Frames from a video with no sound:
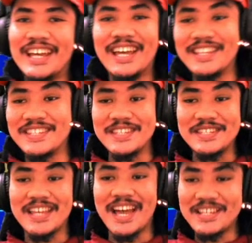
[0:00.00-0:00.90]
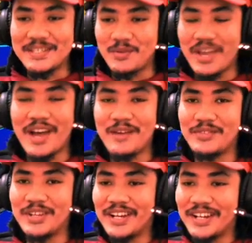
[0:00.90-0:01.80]
And since guys, we have
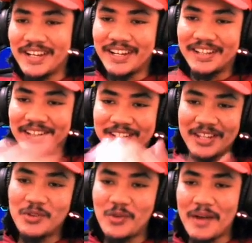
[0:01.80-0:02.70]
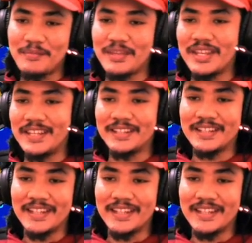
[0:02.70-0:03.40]
the the new update